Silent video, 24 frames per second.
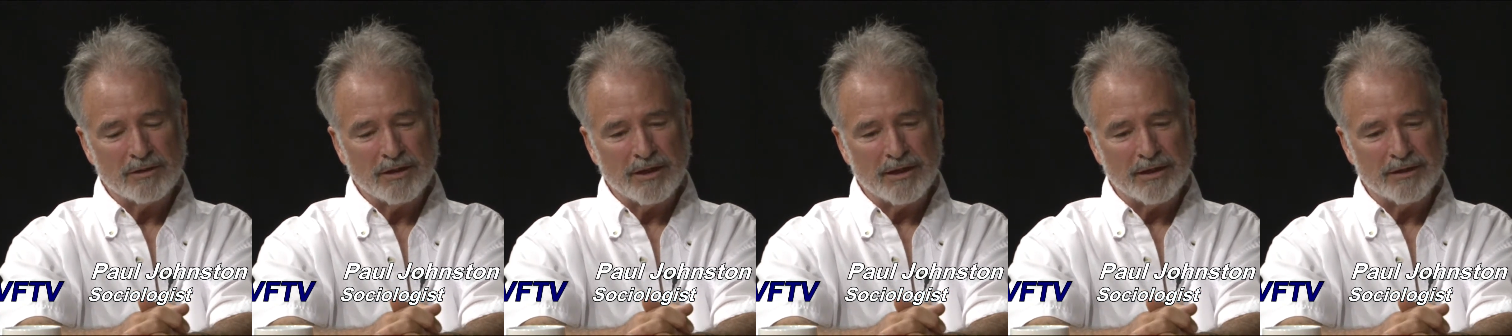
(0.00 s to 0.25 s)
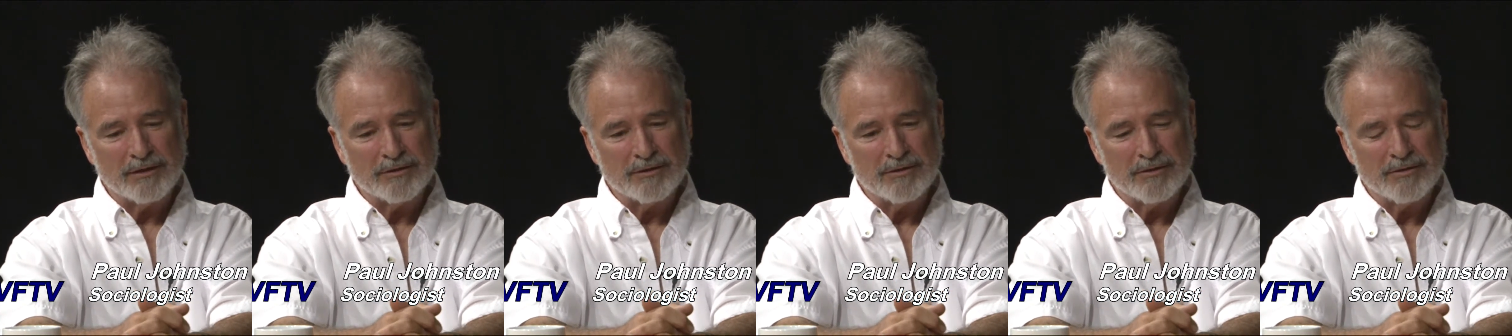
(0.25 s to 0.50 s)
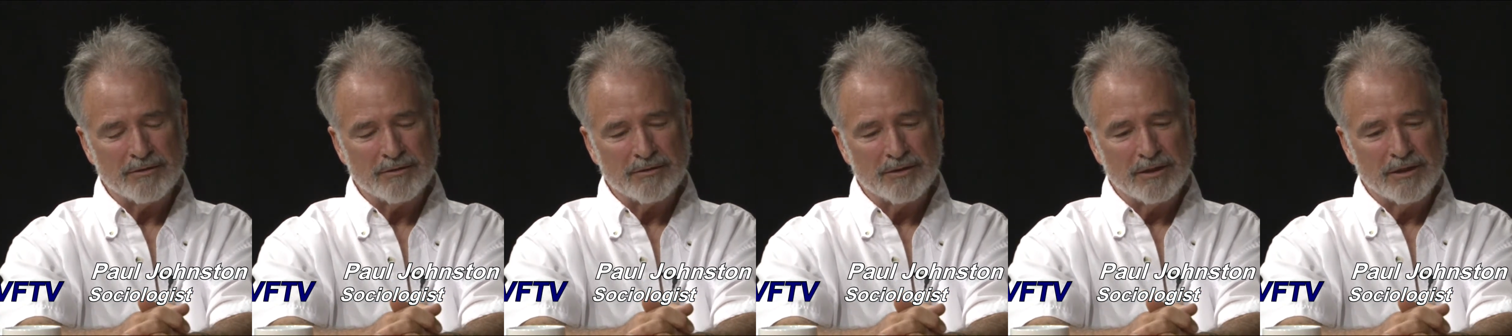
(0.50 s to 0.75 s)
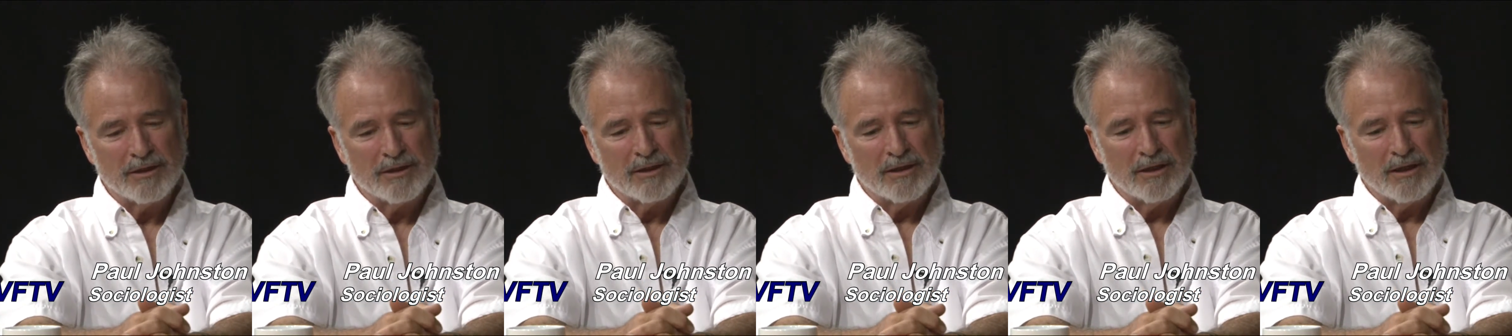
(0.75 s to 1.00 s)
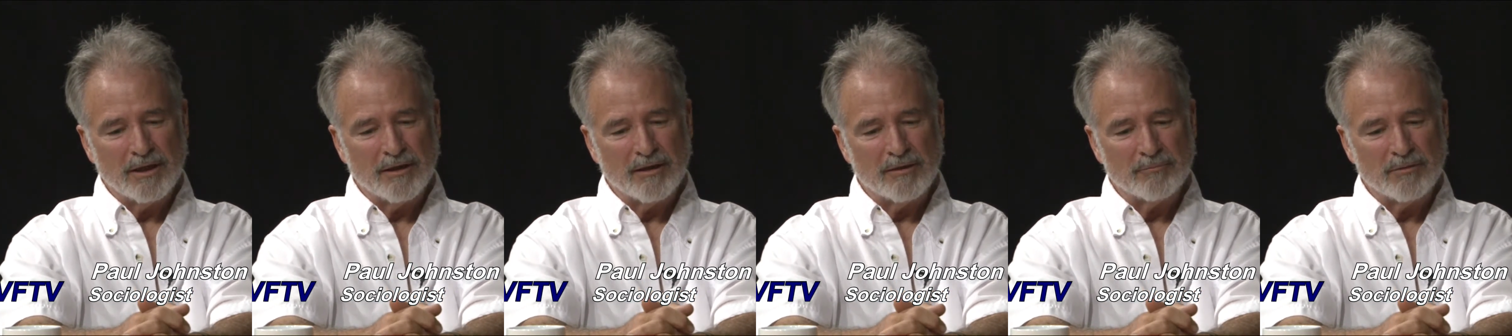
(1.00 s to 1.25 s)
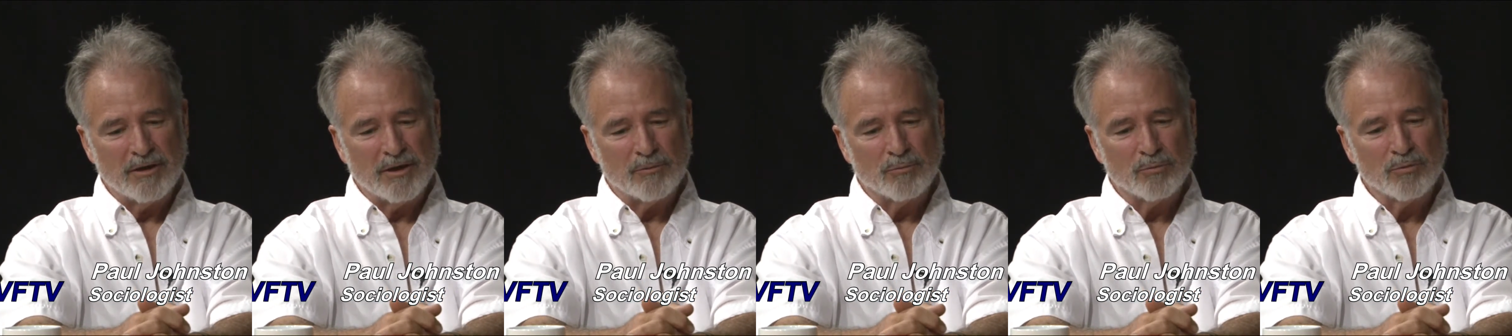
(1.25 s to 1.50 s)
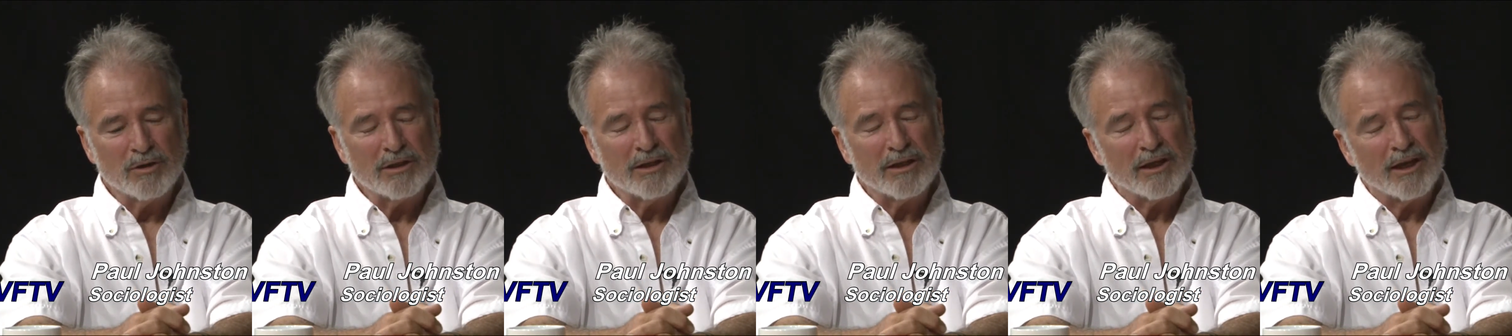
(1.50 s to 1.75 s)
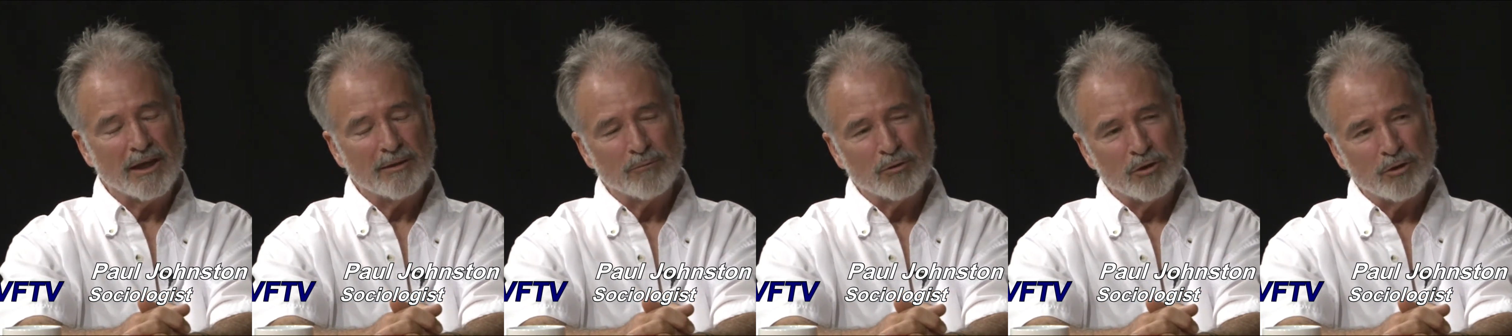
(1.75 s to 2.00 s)
And it really
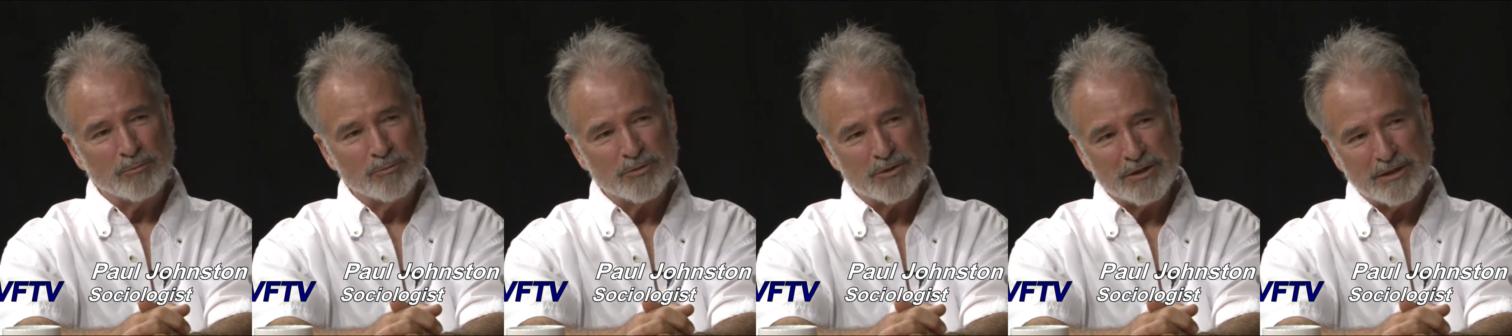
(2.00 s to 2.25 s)
came home to